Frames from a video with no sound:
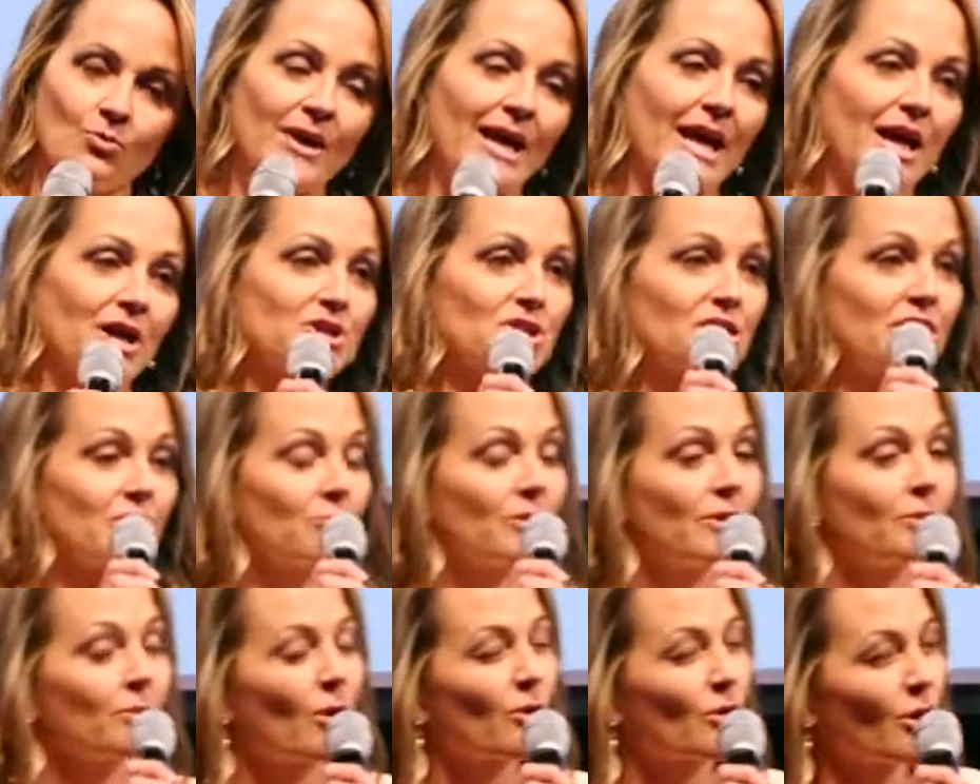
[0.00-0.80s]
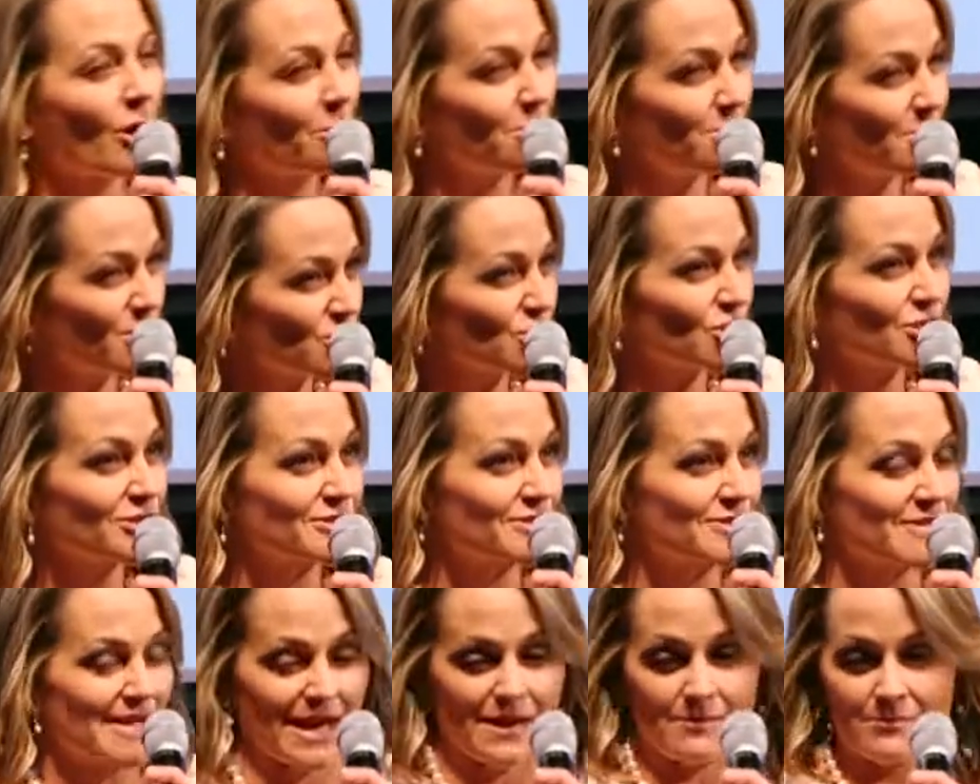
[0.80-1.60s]
We actually rewrote our
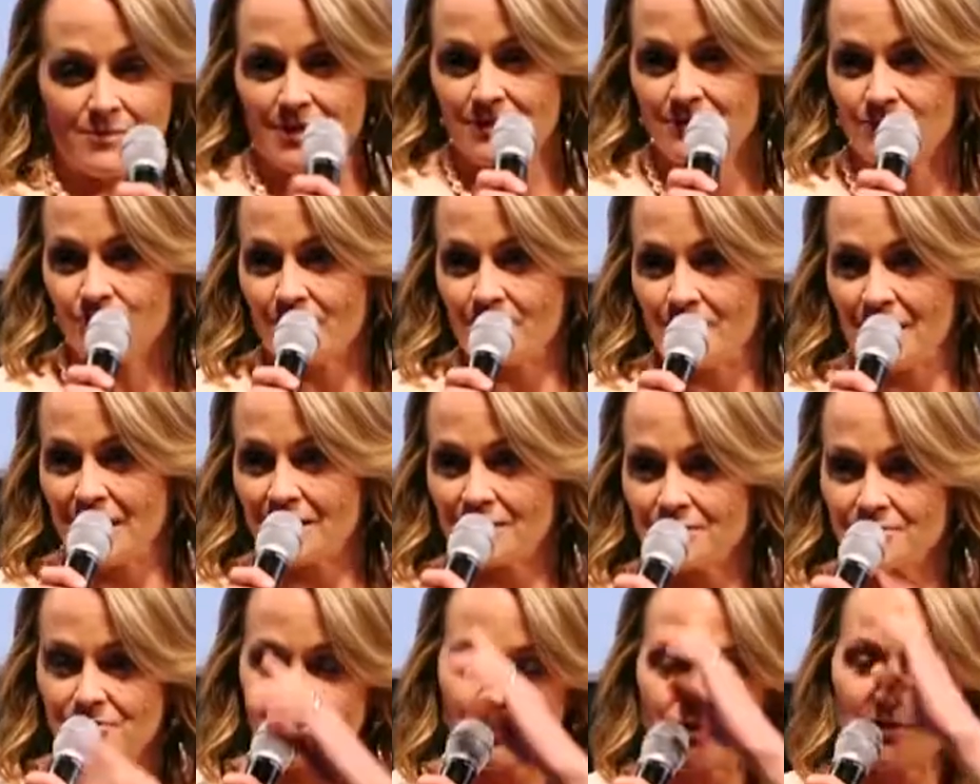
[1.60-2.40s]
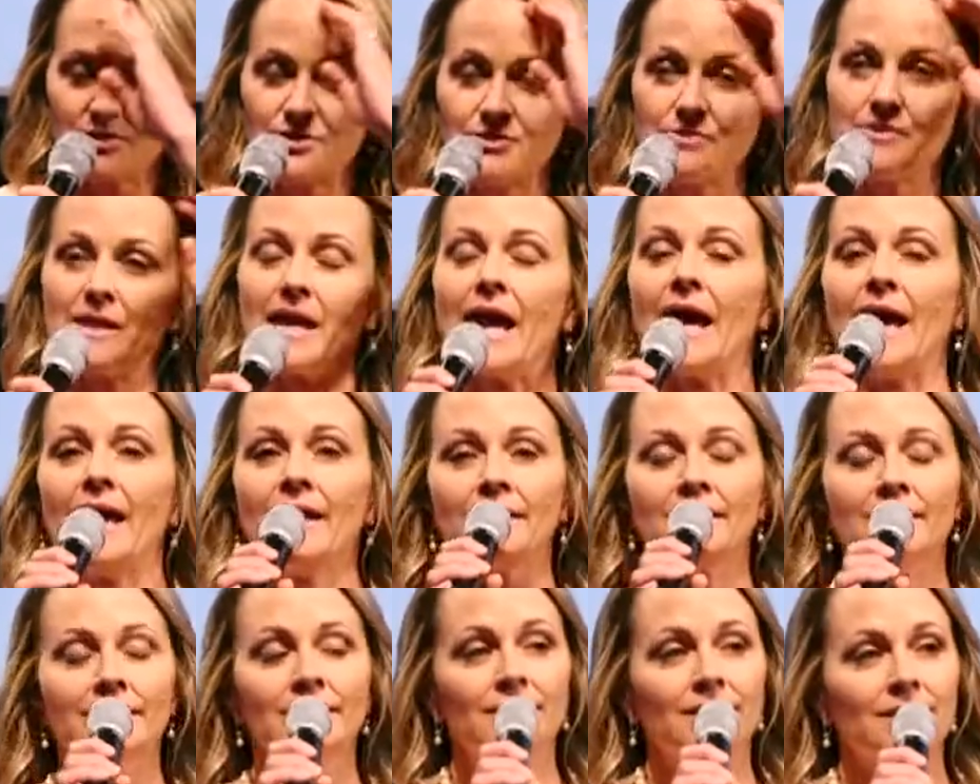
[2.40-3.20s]
mission statement. We managed to do
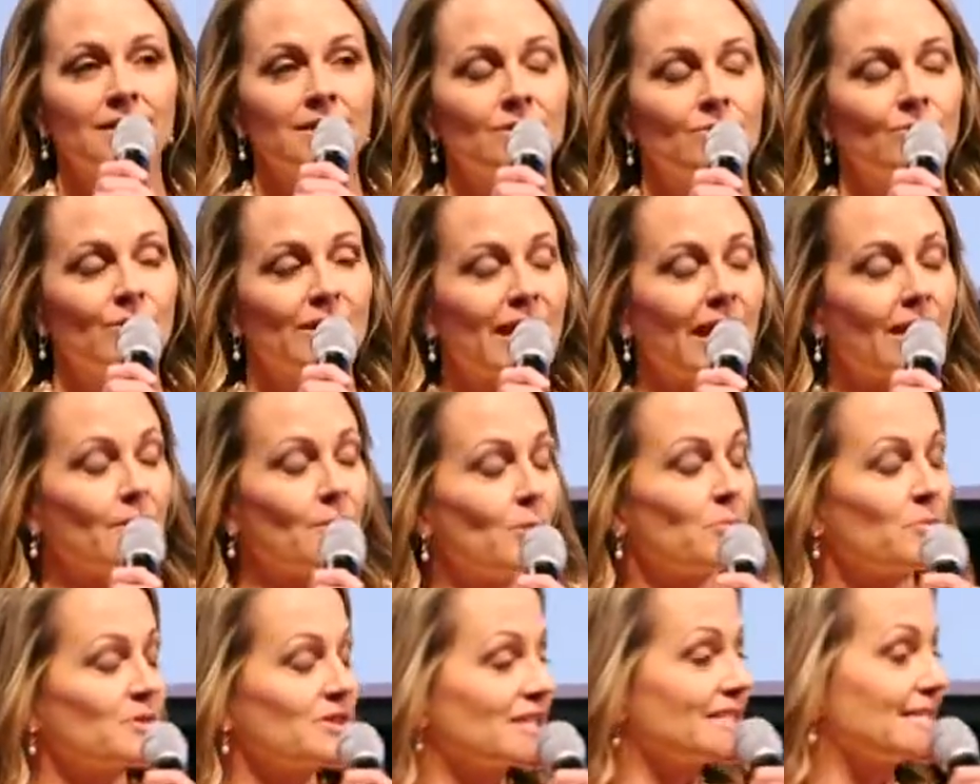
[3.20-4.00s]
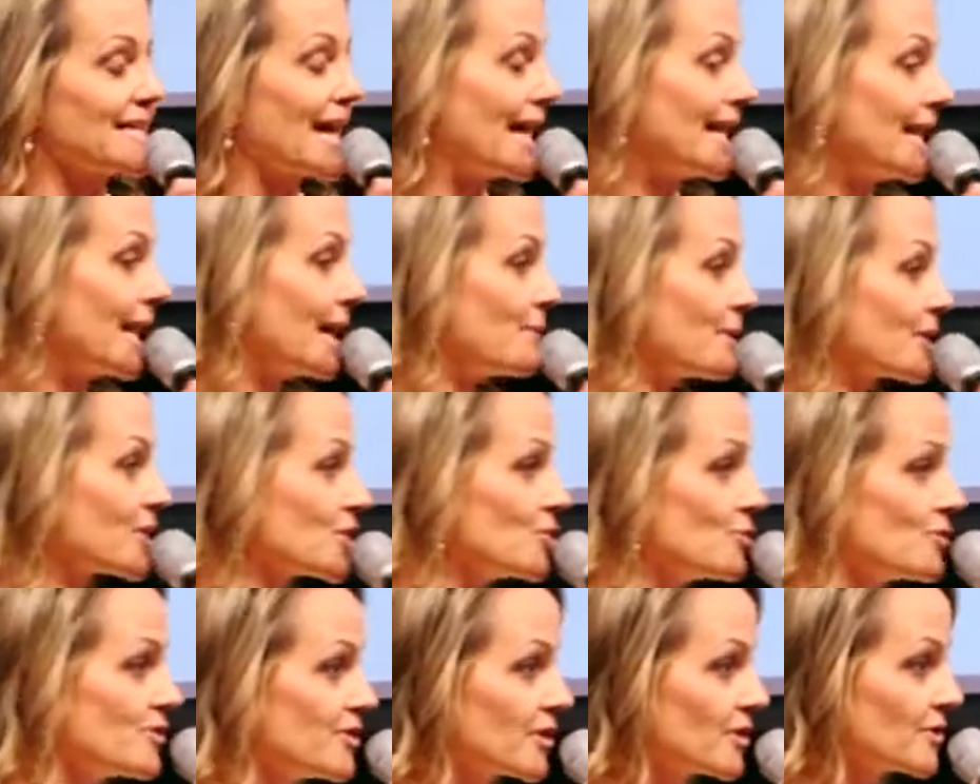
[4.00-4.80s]
that. We came up with a
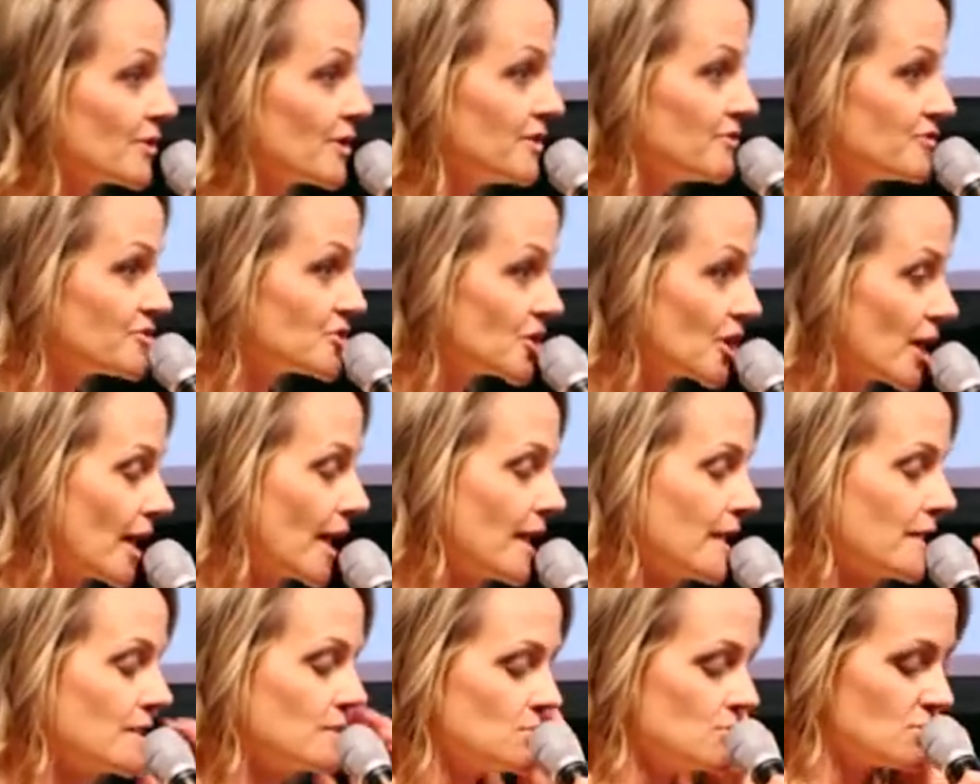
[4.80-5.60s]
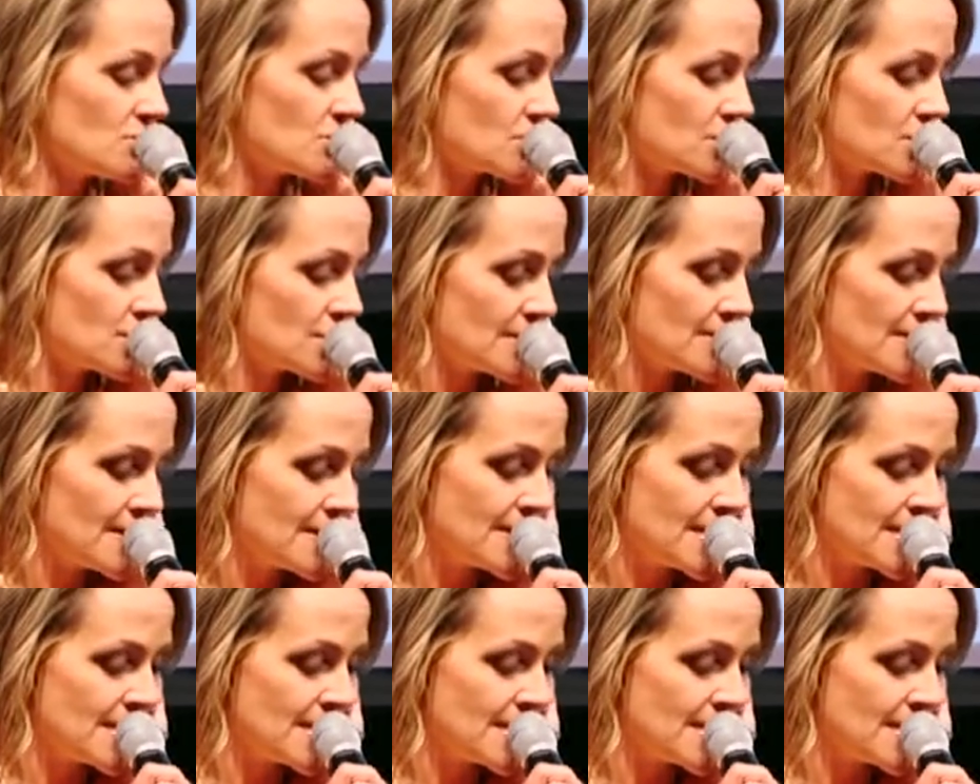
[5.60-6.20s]
dynamic new theory of change.